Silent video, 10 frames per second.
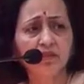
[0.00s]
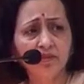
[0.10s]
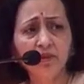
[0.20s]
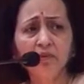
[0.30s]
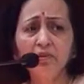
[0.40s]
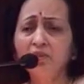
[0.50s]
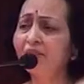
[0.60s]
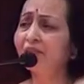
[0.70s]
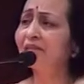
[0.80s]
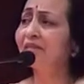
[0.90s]
So I would
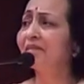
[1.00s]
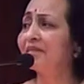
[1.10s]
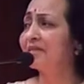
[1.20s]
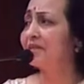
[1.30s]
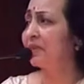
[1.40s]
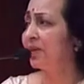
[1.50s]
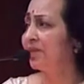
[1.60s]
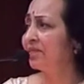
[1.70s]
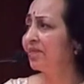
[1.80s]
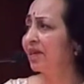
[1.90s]
say that
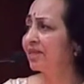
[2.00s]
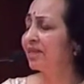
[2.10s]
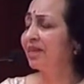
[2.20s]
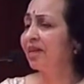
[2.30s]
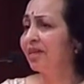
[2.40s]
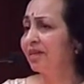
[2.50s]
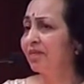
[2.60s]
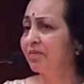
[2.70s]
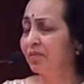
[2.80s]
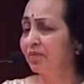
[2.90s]
despite the fact that I
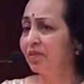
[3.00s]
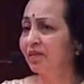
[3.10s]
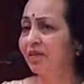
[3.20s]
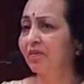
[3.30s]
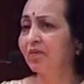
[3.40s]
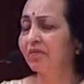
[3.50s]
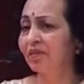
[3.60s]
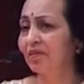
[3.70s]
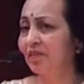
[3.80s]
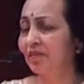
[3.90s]
had to face a lot of
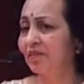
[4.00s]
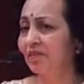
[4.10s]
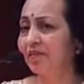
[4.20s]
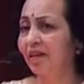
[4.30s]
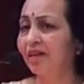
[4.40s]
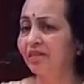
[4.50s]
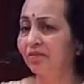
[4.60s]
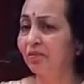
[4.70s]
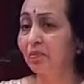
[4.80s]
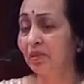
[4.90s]
restrictions as
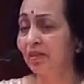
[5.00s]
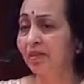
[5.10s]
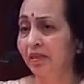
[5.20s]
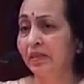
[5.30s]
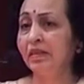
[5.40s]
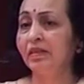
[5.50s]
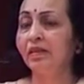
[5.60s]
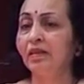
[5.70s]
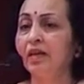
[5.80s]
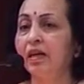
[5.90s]
a woman,
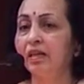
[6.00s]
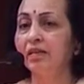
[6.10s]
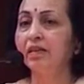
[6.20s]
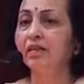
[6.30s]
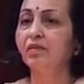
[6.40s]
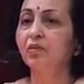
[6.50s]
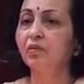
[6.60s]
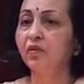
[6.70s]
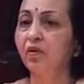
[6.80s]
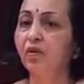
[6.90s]
I think
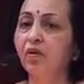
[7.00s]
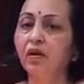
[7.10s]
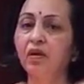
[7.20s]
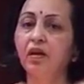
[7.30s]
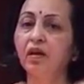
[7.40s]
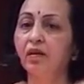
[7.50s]
overall